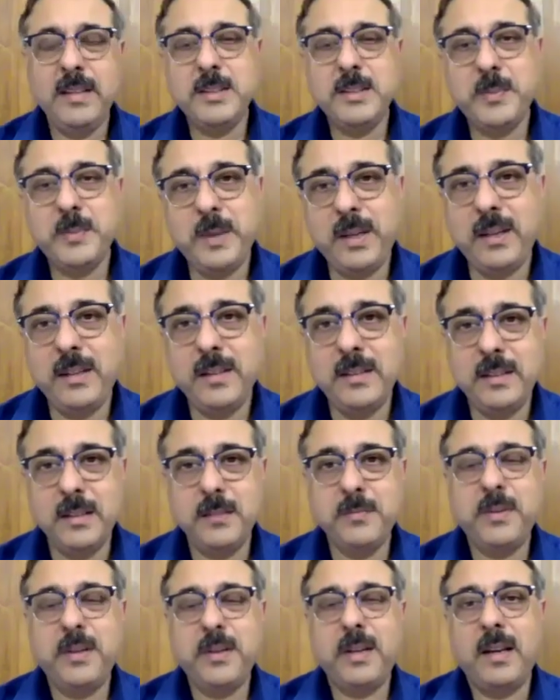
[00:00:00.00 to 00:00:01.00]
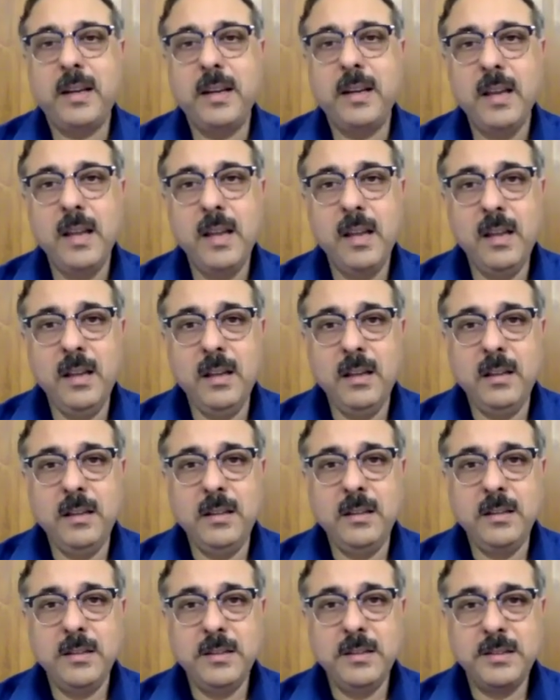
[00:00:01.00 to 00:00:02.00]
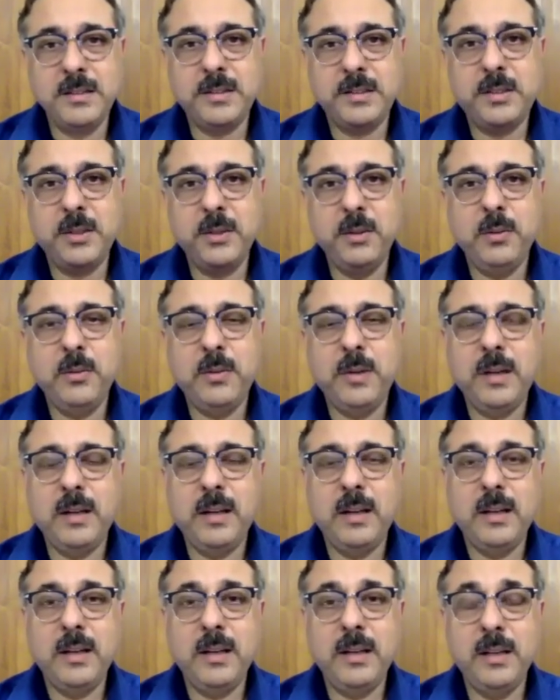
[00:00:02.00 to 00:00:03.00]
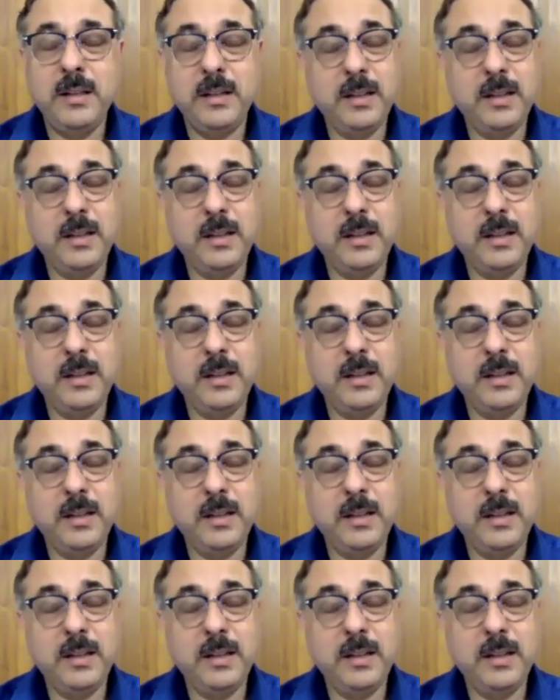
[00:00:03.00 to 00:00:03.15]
Binay, definitely. So